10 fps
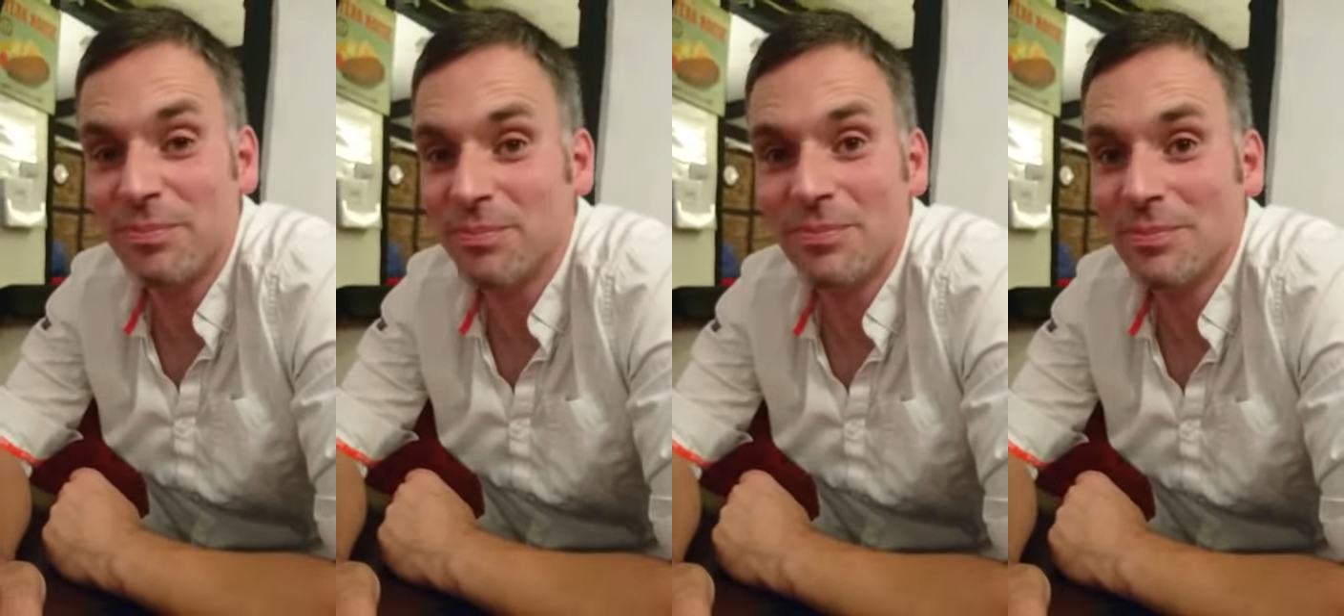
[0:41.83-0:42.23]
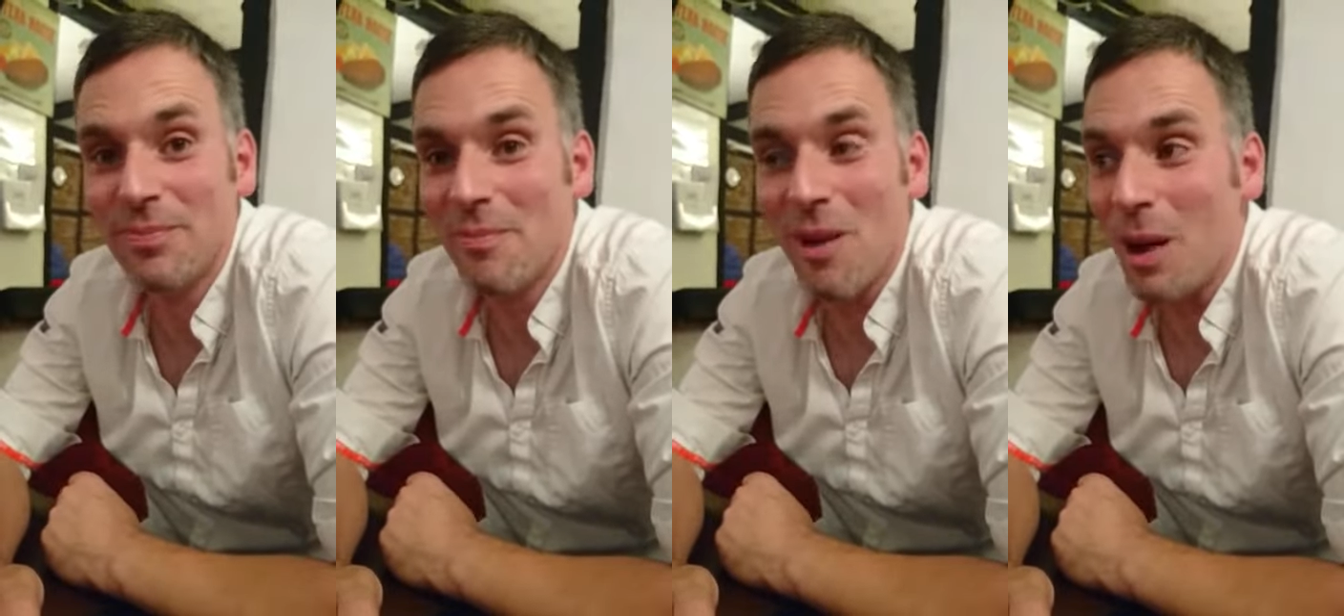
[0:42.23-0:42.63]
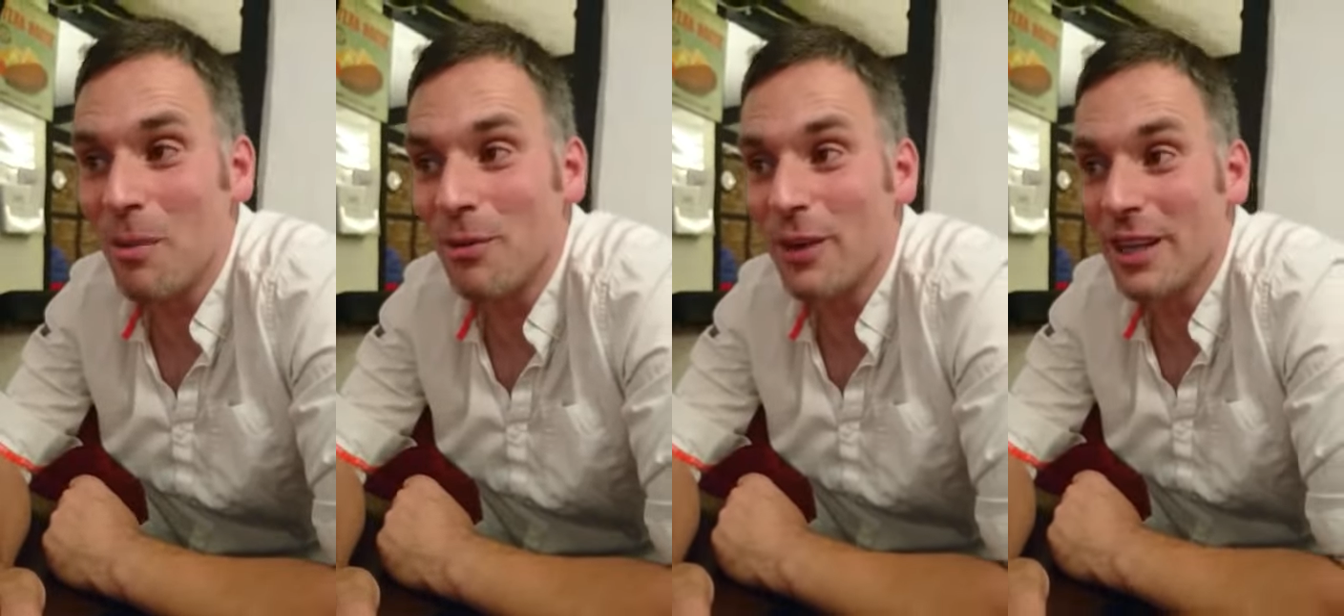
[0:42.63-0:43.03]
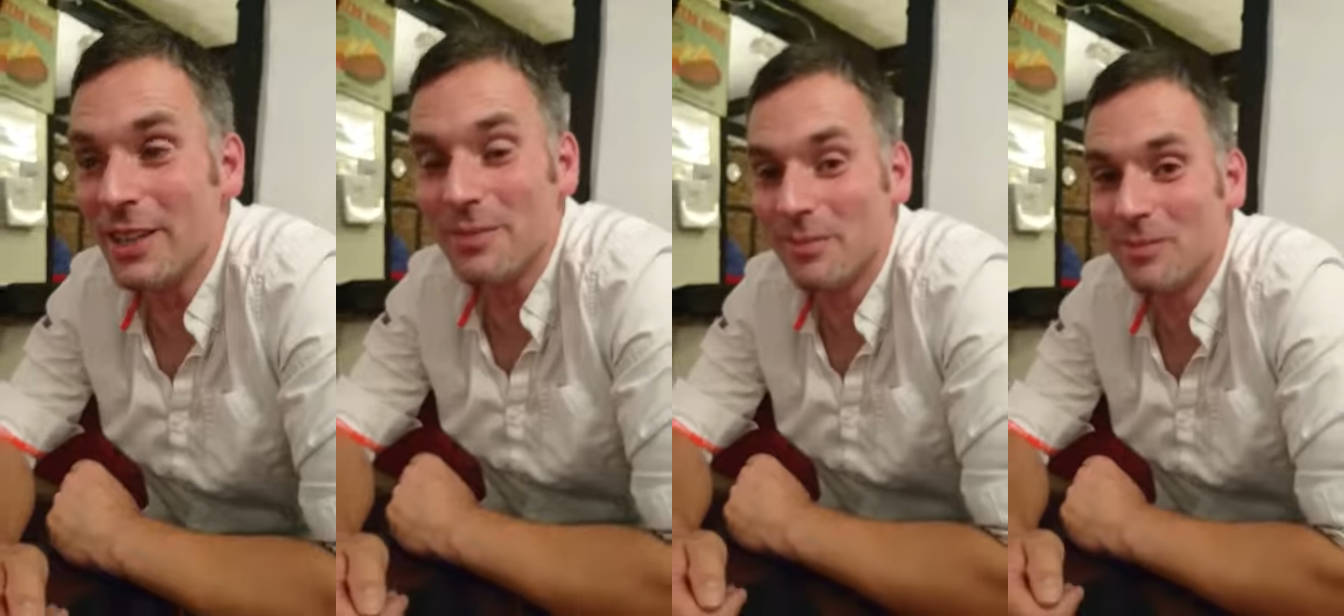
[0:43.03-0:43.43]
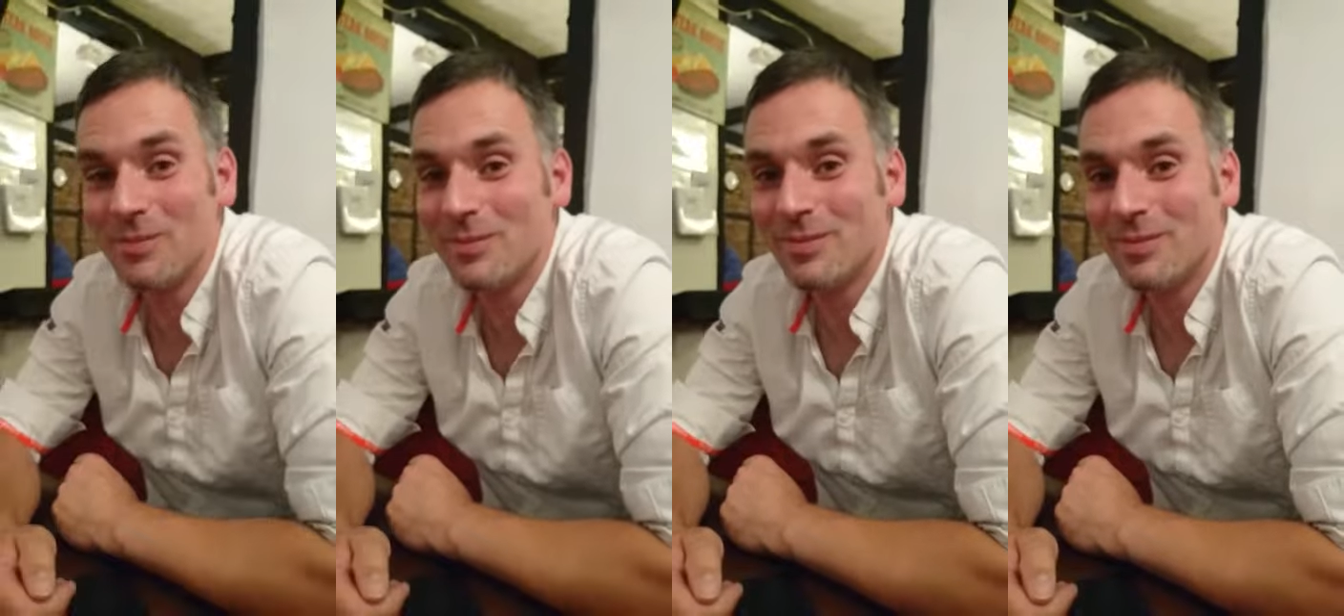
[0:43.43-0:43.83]
No,
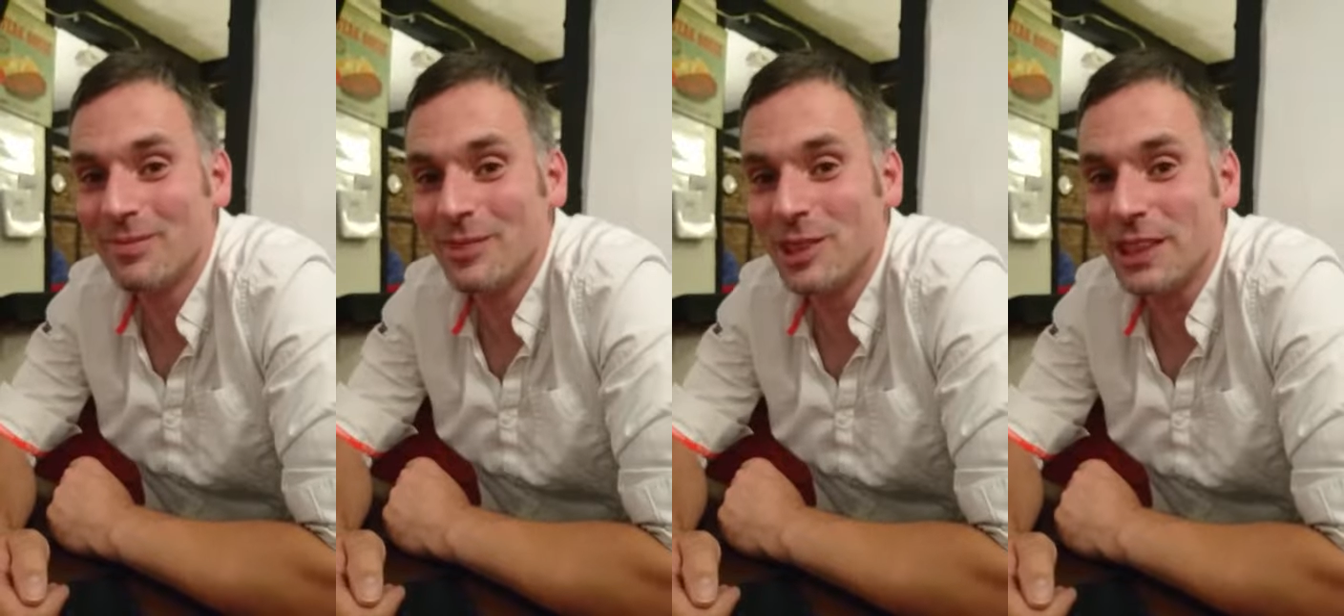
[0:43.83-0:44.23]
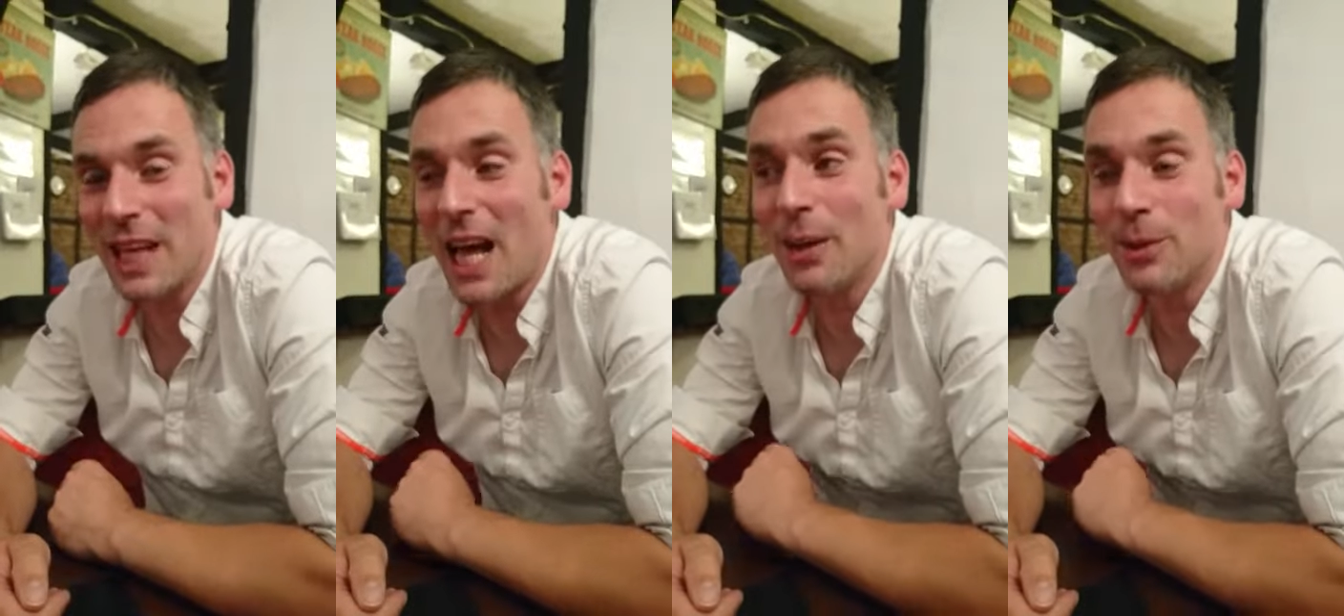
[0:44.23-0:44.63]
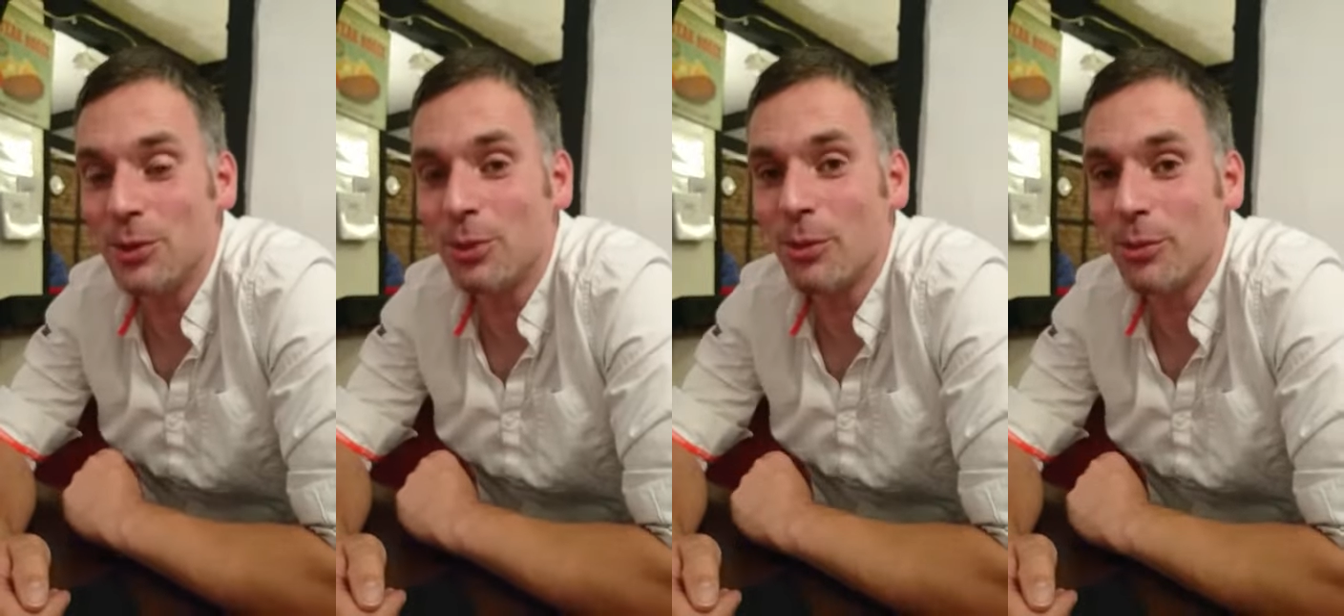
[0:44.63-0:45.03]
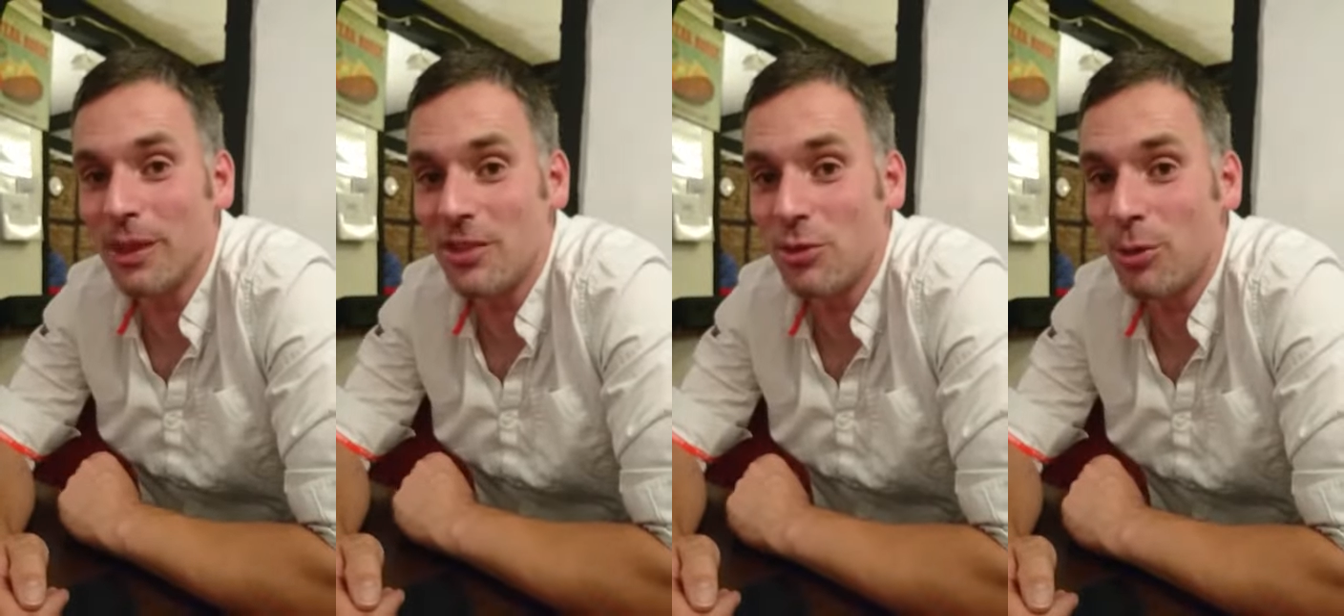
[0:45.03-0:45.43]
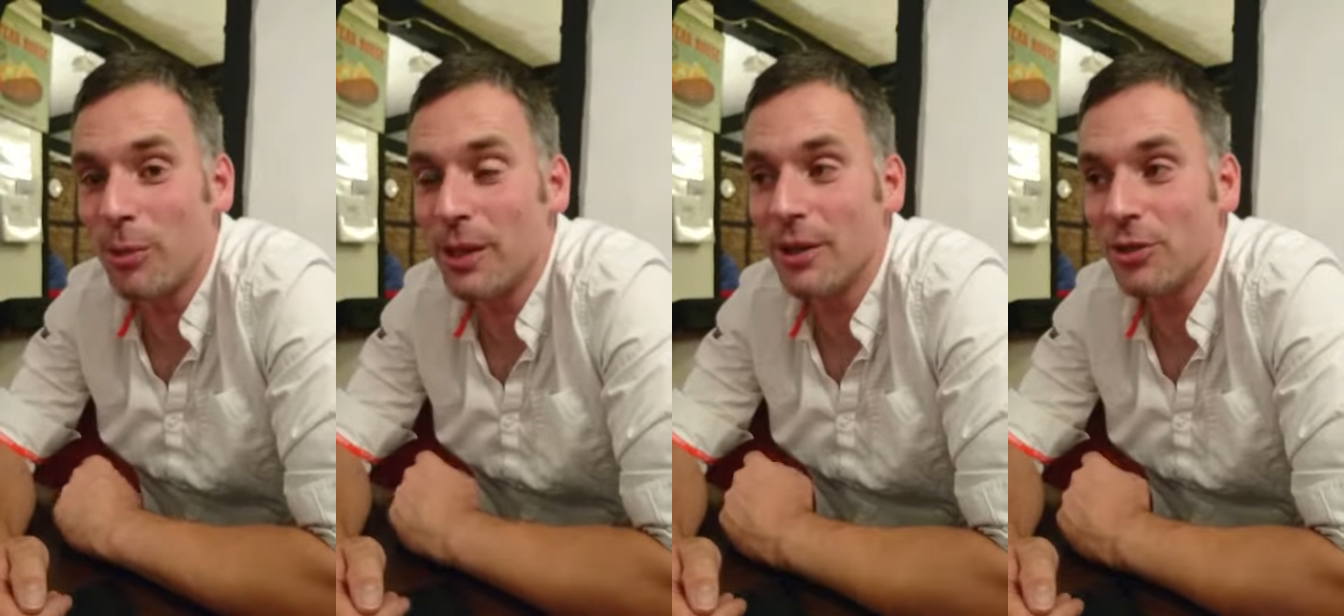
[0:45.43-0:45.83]
okay. See now, he's probably, this is
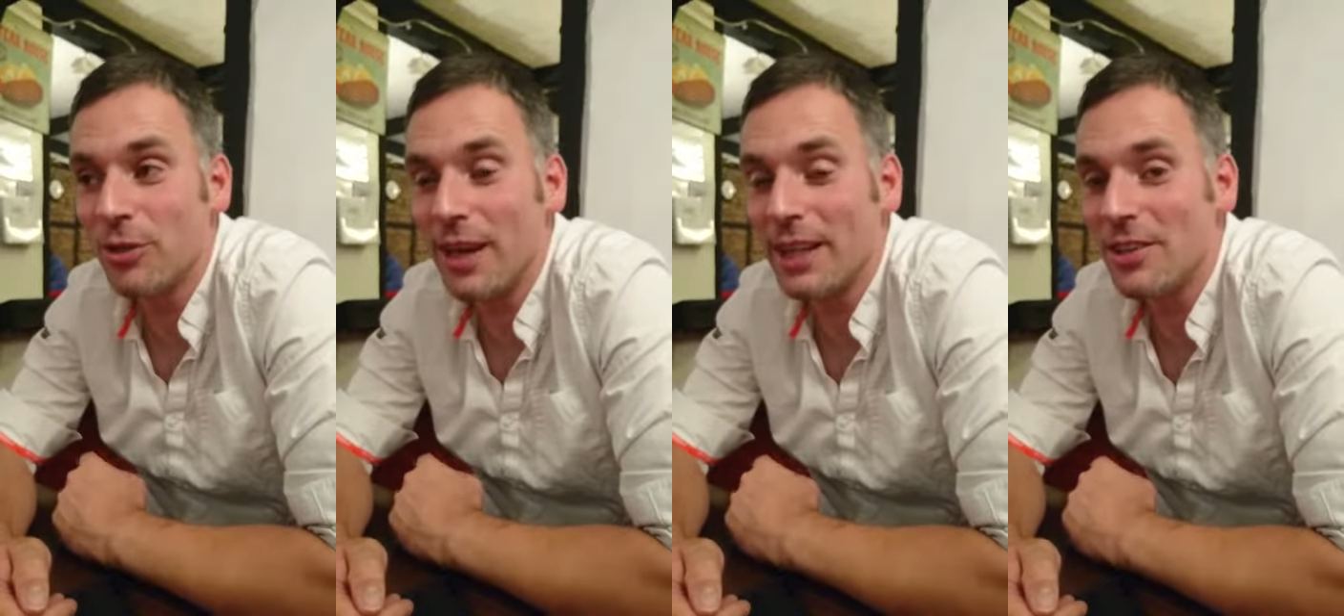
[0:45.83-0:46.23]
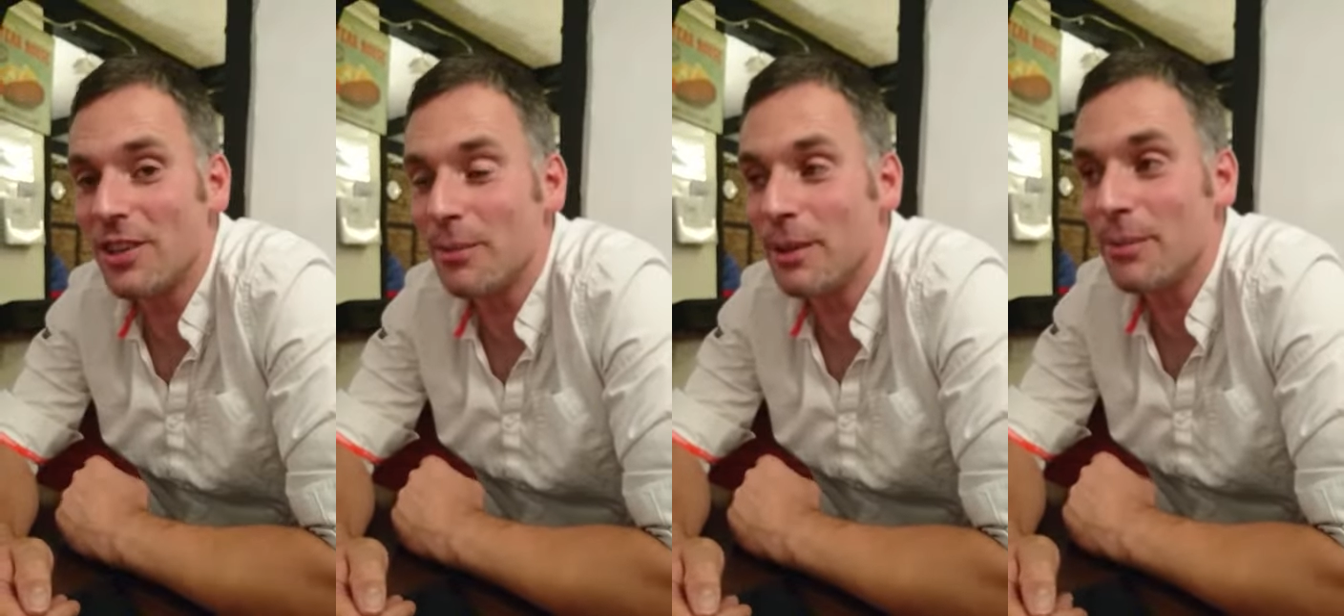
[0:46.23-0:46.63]
probably going directly to the